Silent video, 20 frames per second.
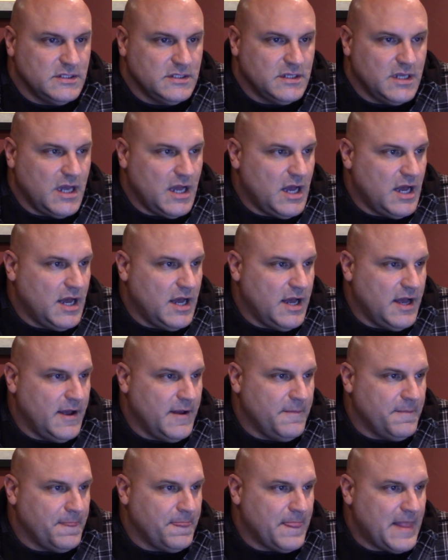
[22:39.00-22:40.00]

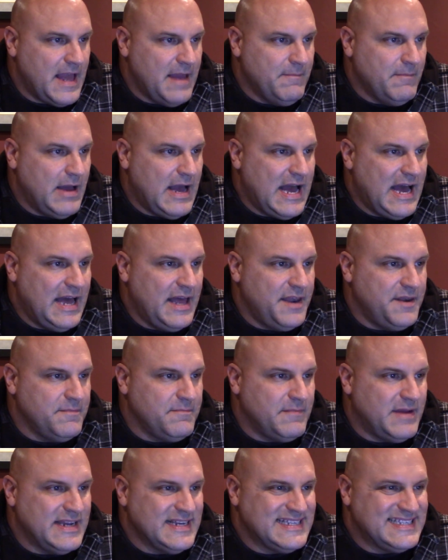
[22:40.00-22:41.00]
I'm on
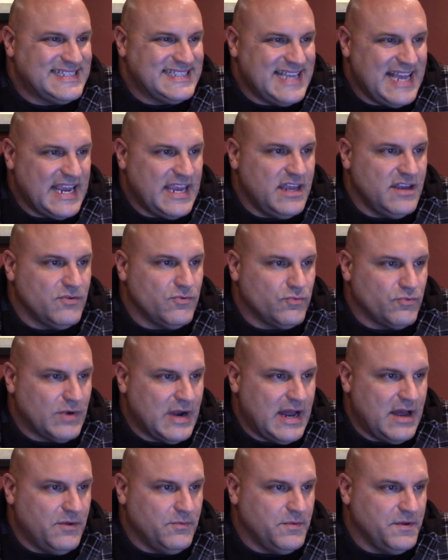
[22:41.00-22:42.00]
my second
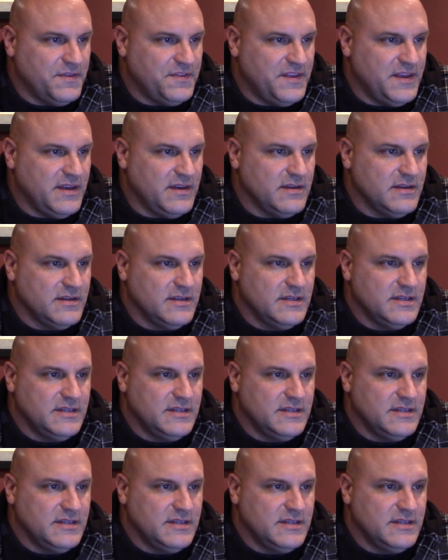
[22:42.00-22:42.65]
round with it